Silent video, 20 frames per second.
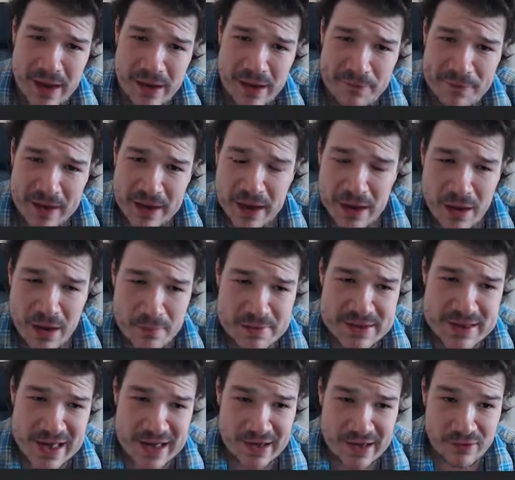FA Cup
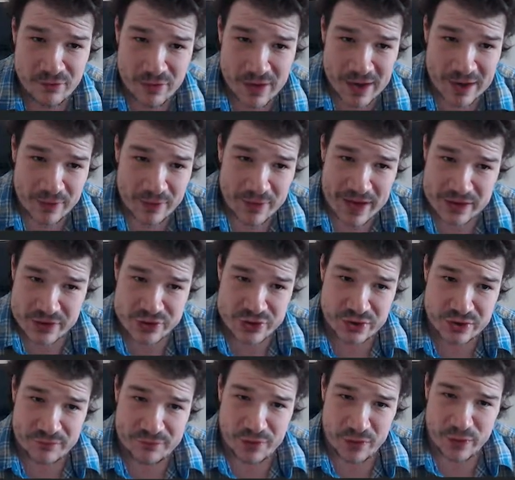second round
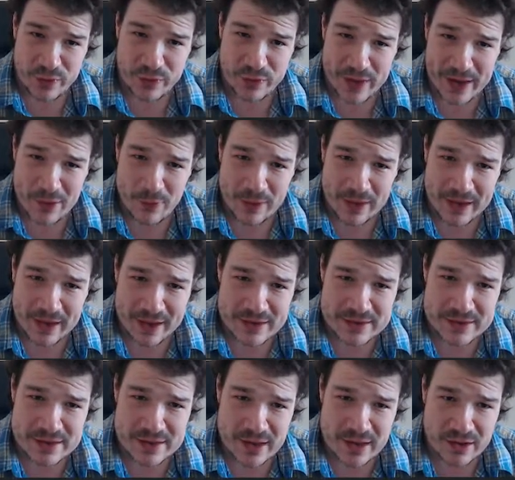action for you now
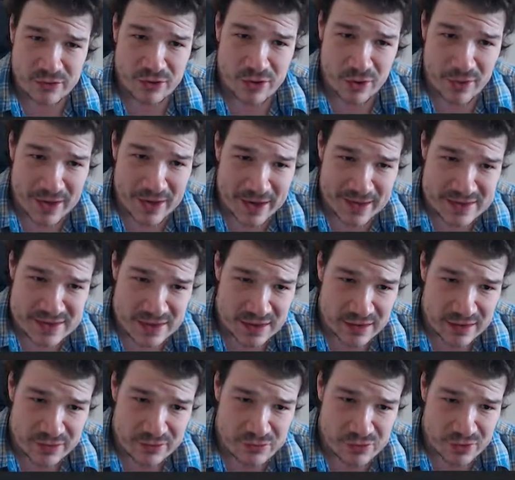against Crewe
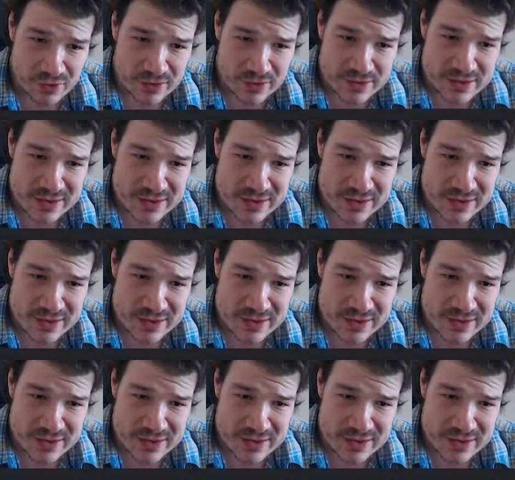Alexandra.